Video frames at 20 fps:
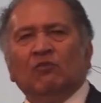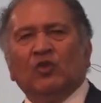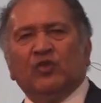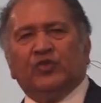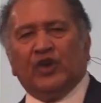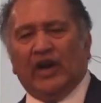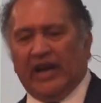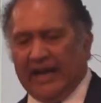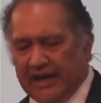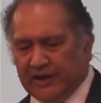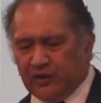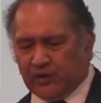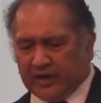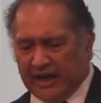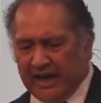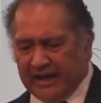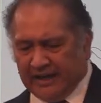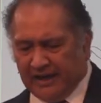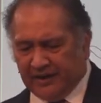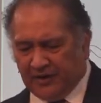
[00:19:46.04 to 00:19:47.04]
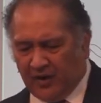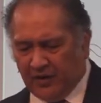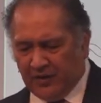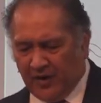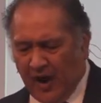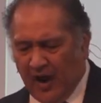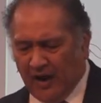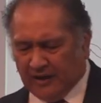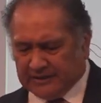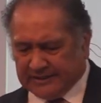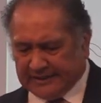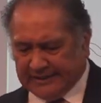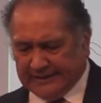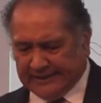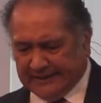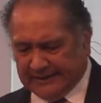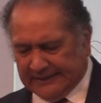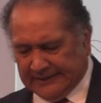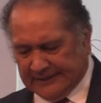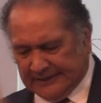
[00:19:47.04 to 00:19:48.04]
if you're educated or not,
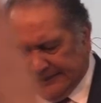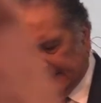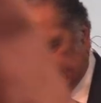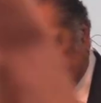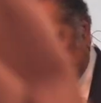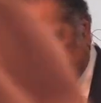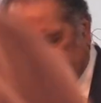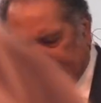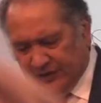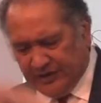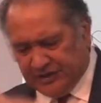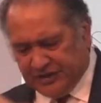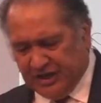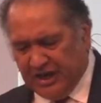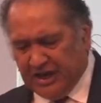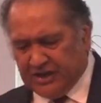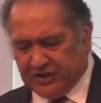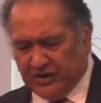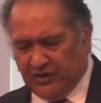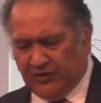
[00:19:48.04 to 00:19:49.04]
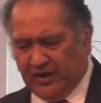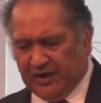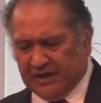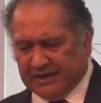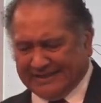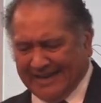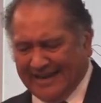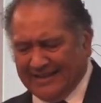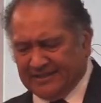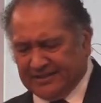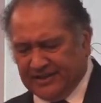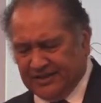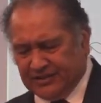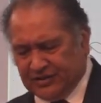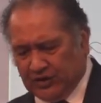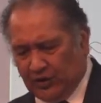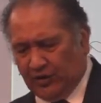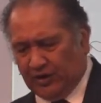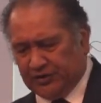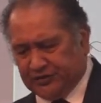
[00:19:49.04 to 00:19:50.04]
the teacher or a
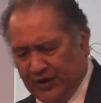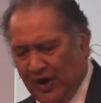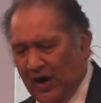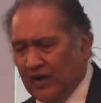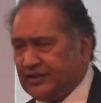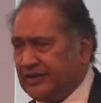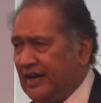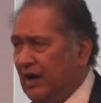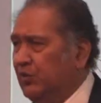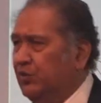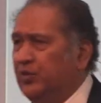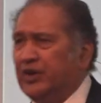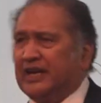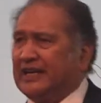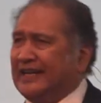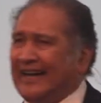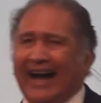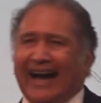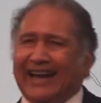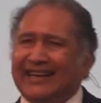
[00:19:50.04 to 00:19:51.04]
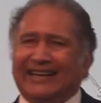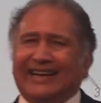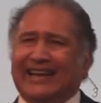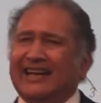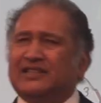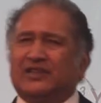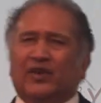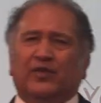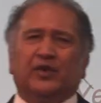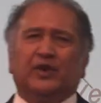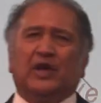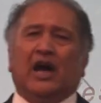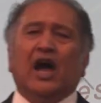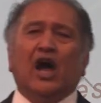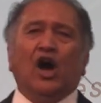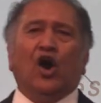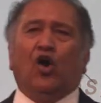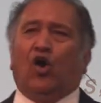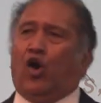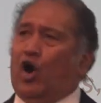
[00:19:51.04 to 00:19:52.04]
dentist or a doctor, regardless of,
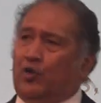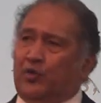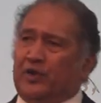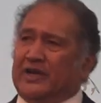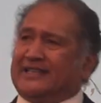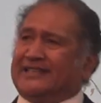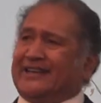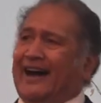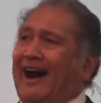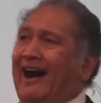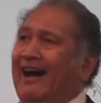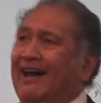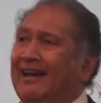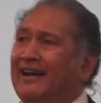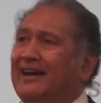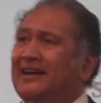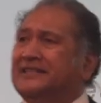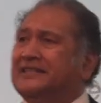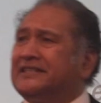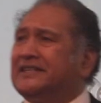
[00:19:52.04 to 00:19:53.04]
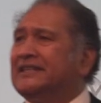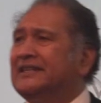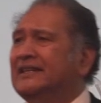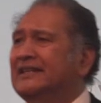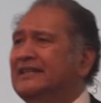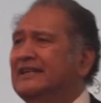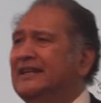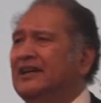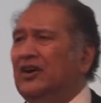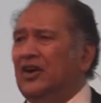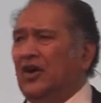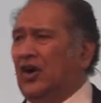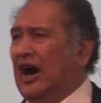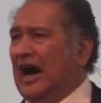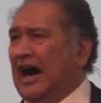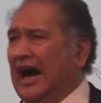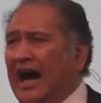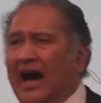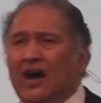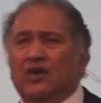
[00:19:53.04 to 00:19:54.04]
or retired
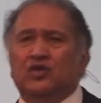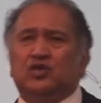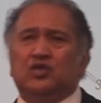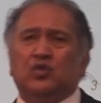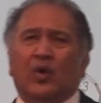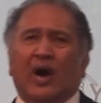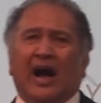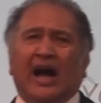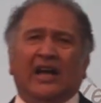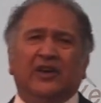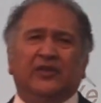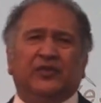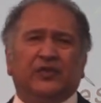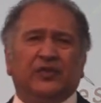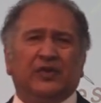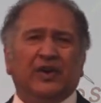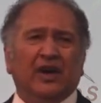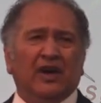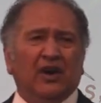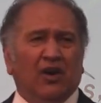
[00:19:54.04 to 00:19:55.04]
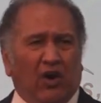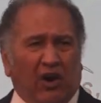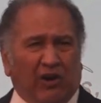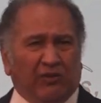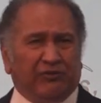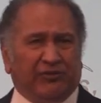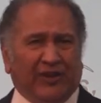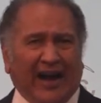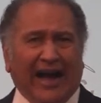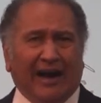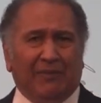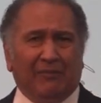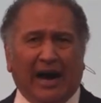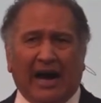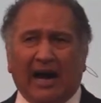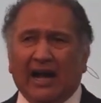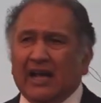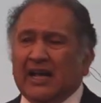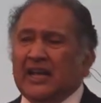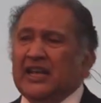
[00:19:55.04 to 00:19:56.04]
or housewife or
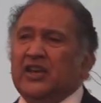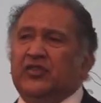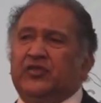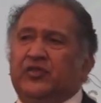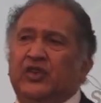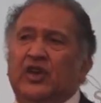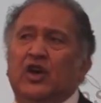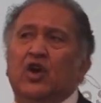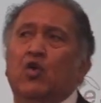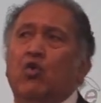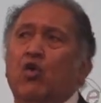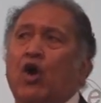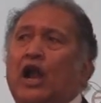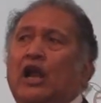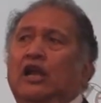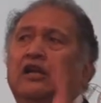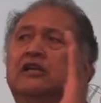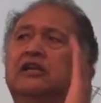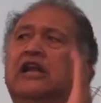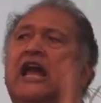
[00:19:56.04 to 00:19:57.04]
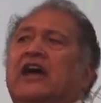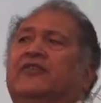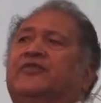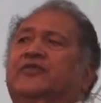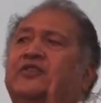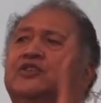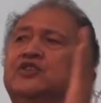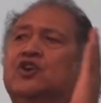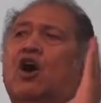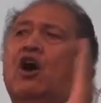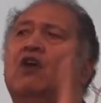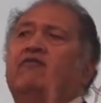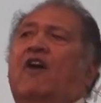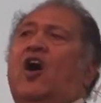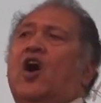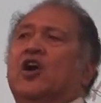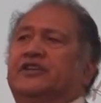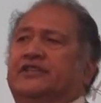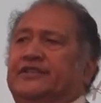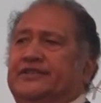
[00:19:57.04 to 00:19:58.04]
farmer, if you will lift your
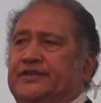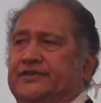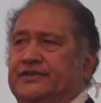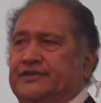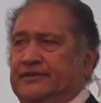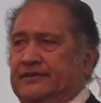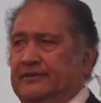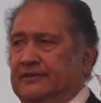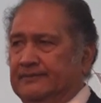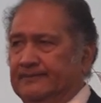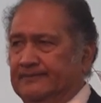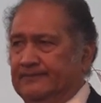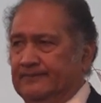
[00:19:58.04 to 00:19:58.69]
voice,